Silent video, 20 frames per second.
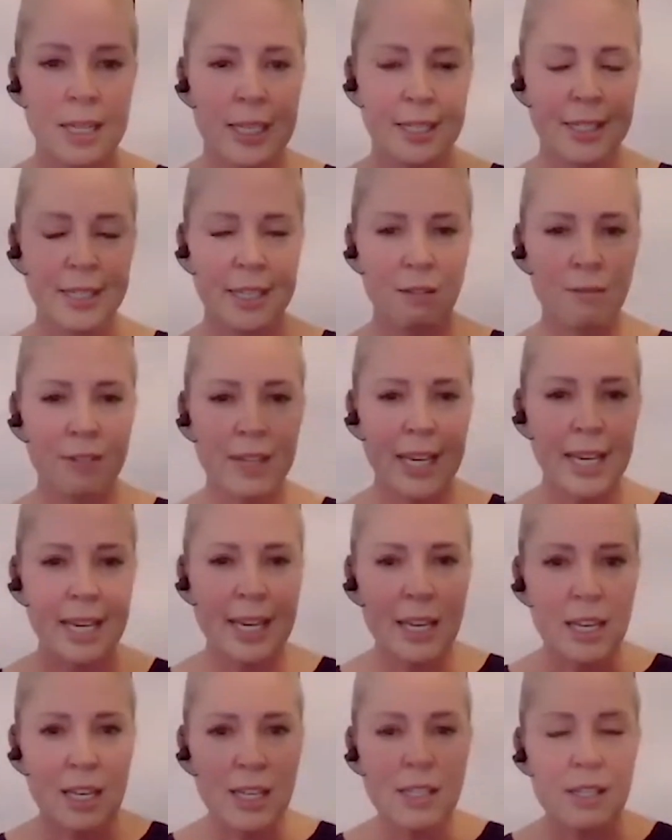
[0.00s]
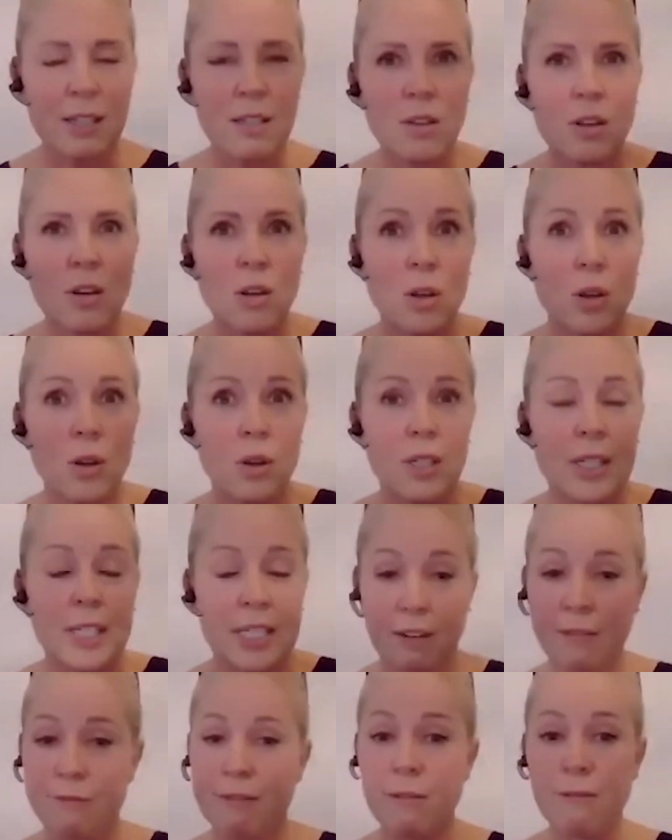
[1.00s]
Self-care's
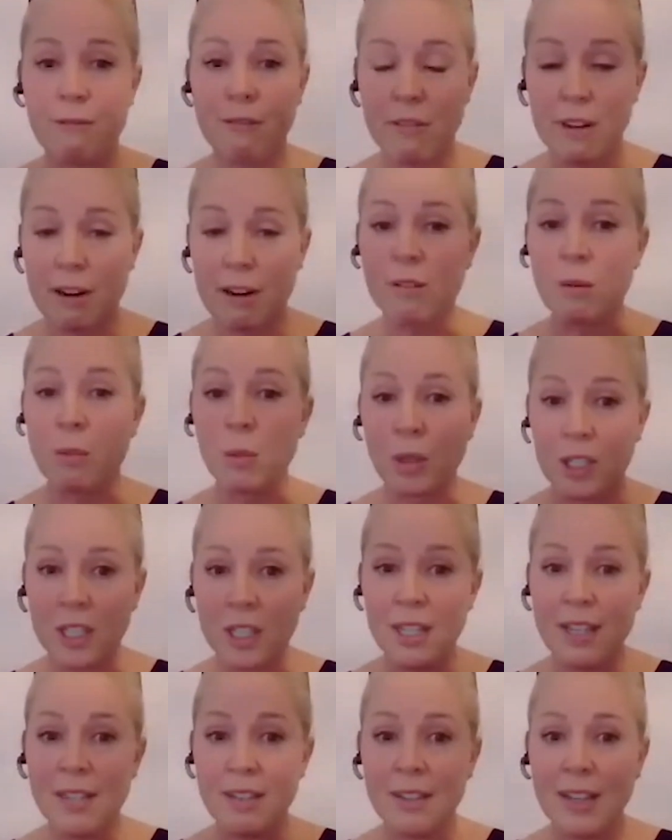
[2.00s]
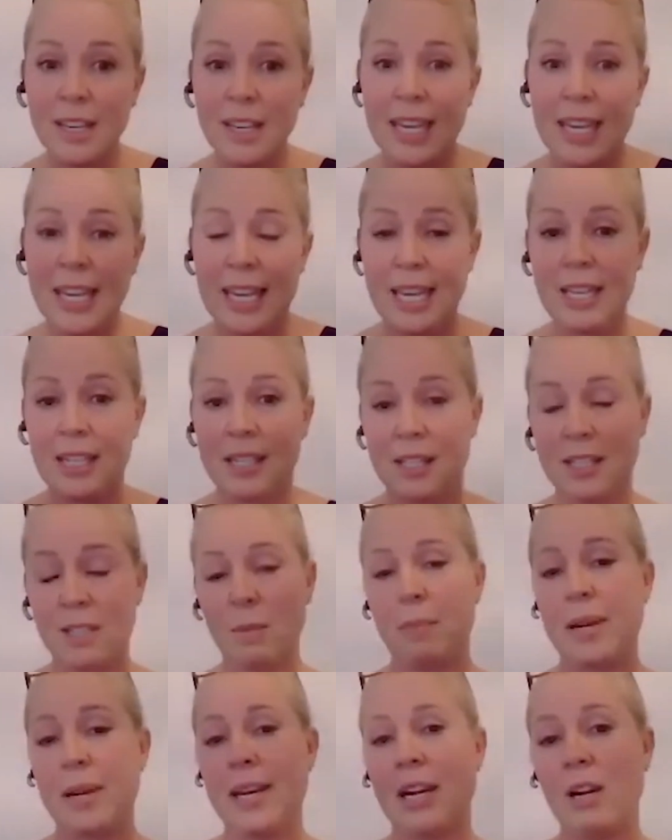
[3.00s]
different for everybody. Mm-hmm. It's
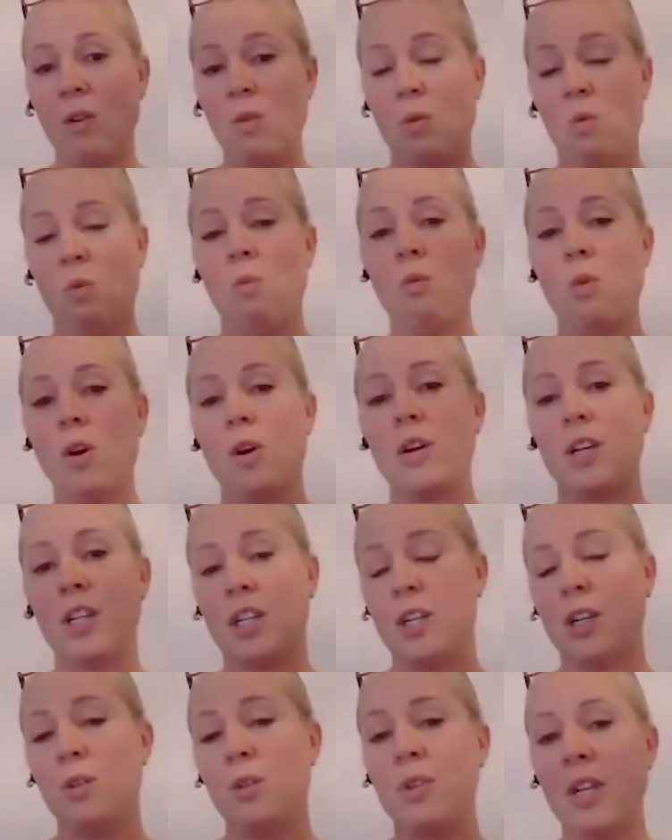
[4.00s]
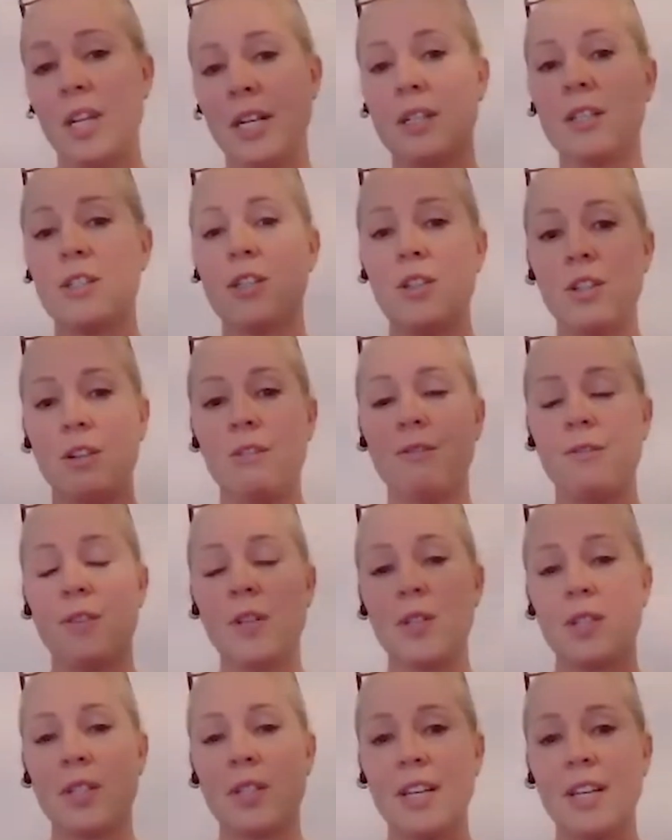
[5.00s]
about what you need to do for
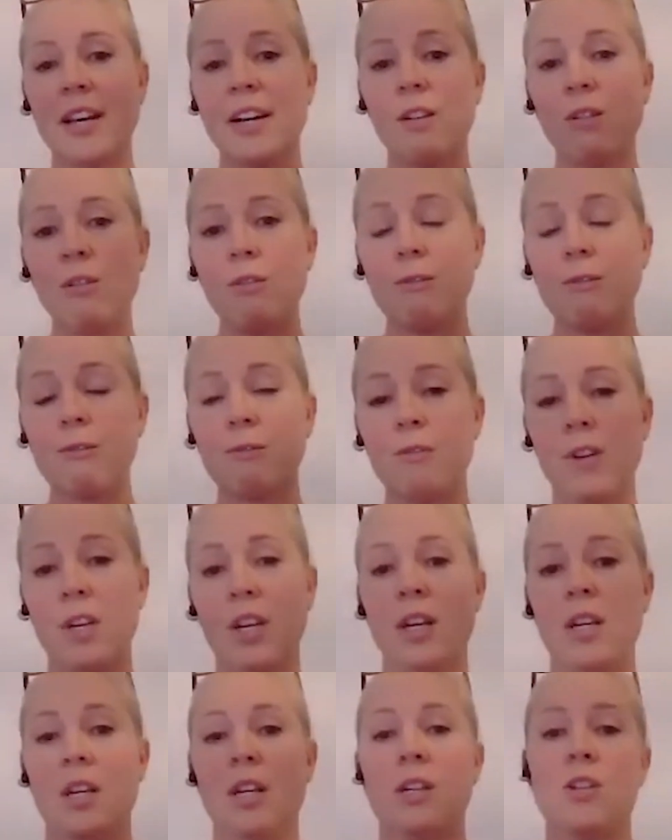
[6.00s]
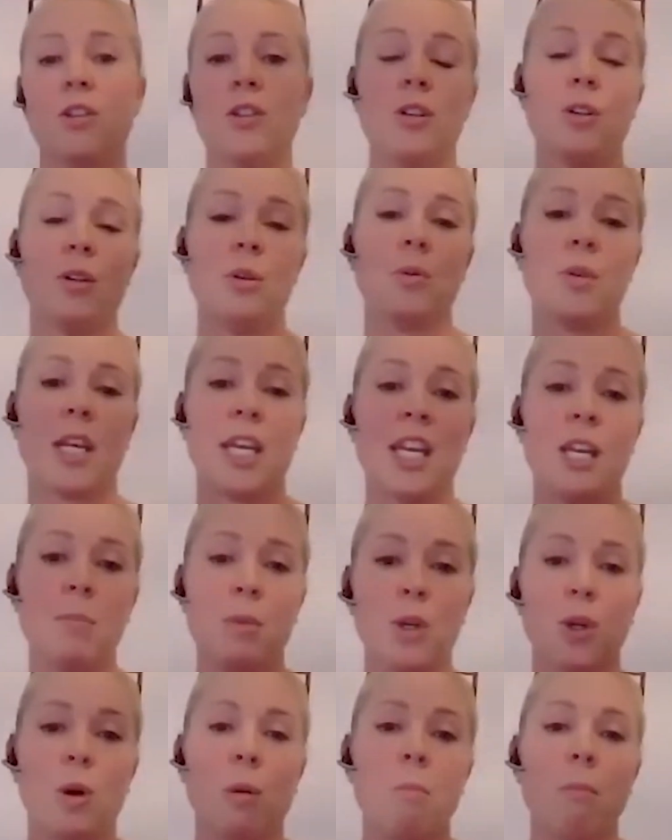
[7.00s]
yourself to keep
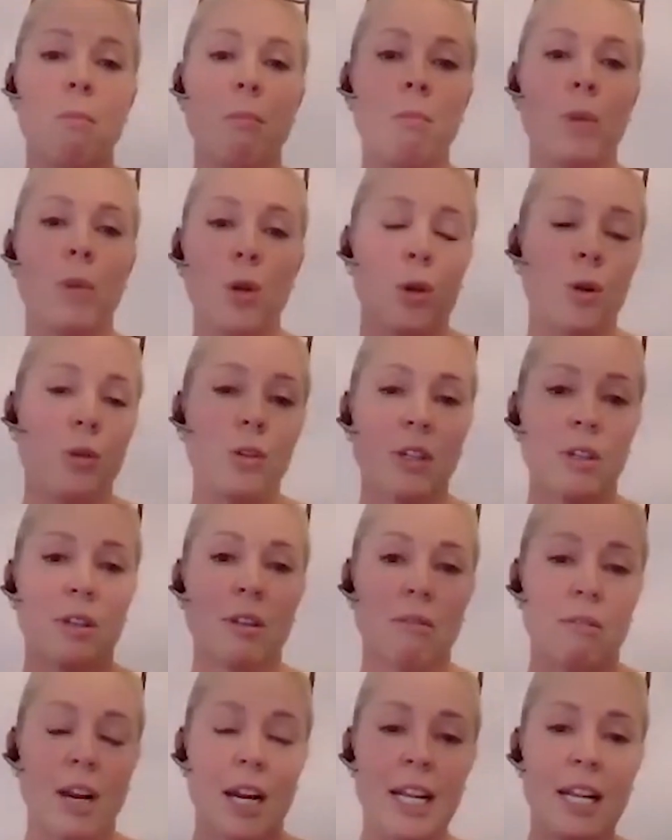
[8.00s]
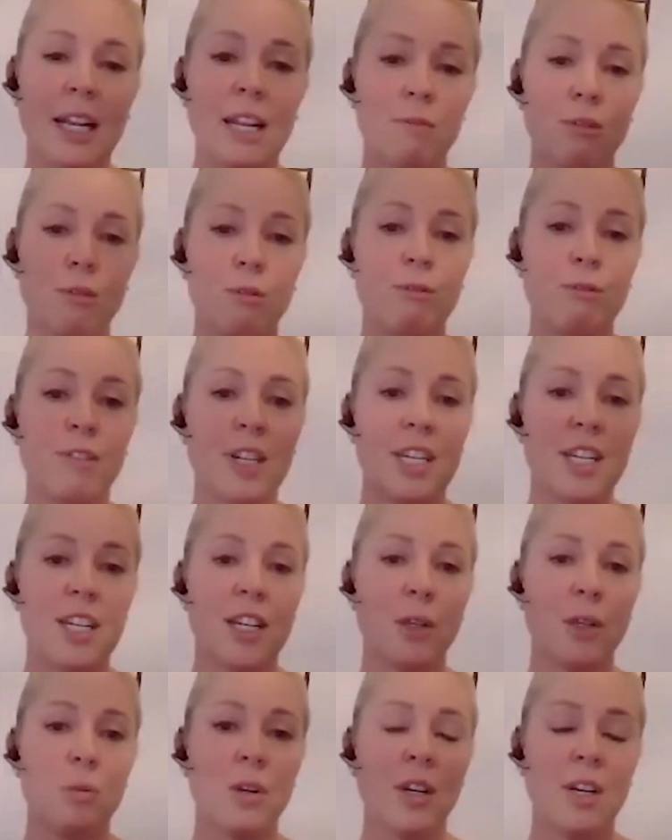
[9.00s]
your mood at the right level for
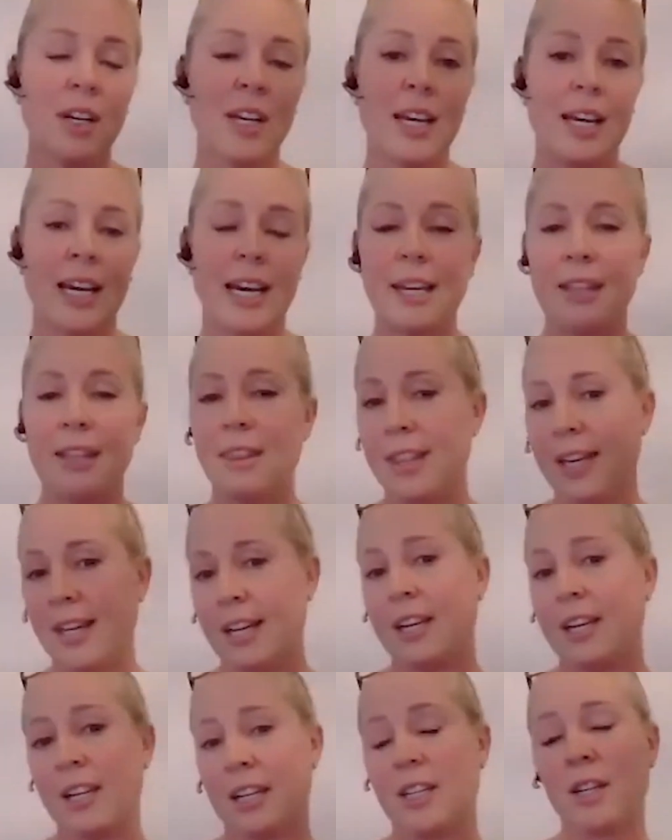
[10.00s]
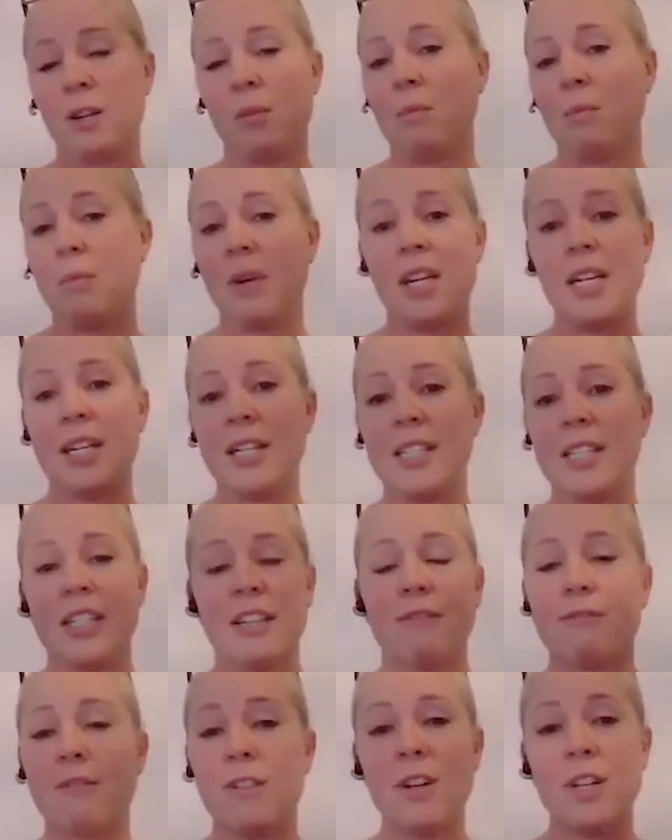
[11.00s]
you. And that can be
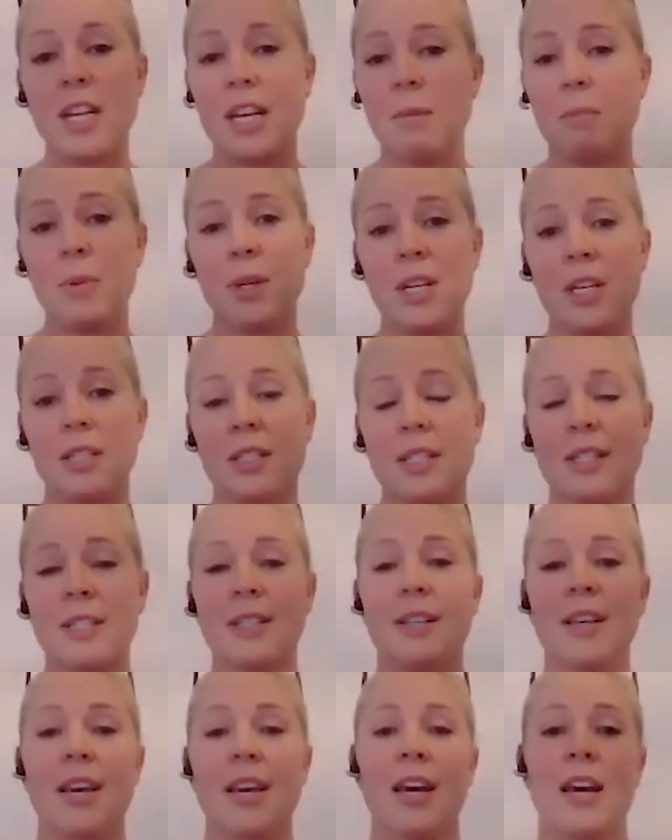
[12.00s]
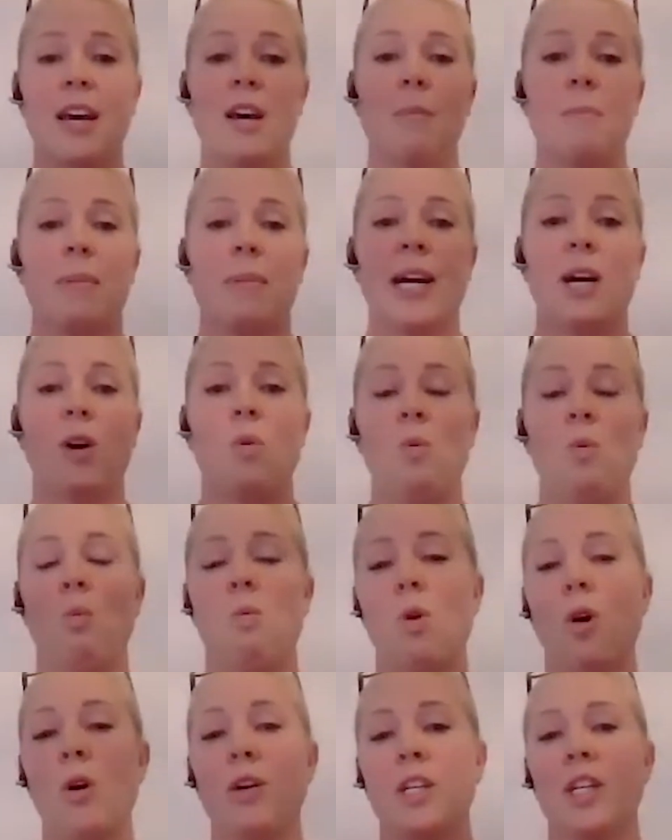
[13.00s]
different, but it's about
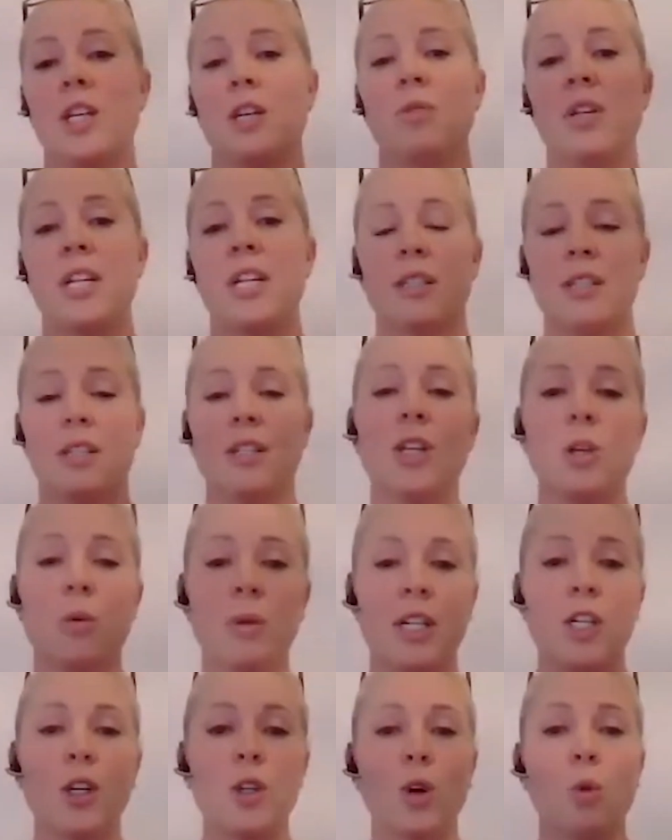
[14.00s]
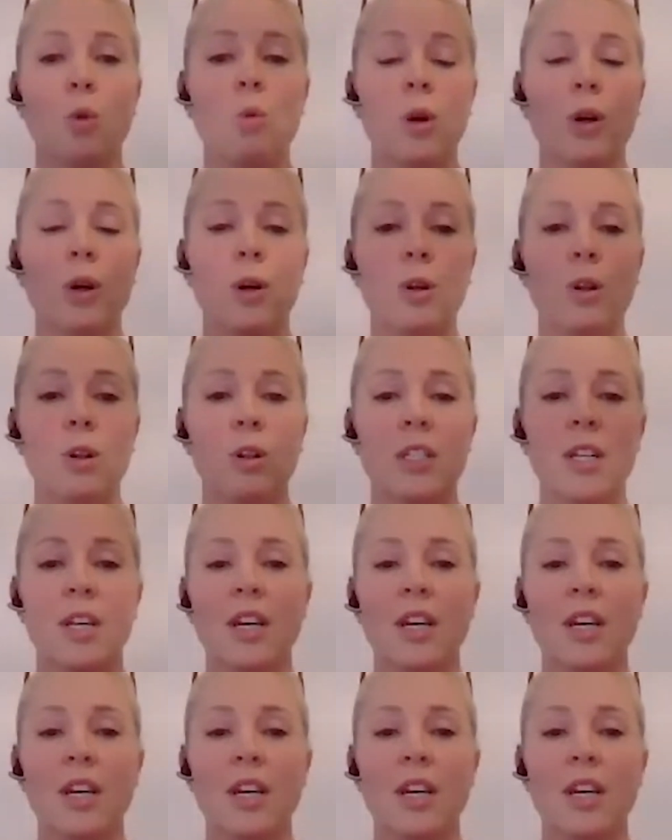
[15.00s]
what you need to do in your world.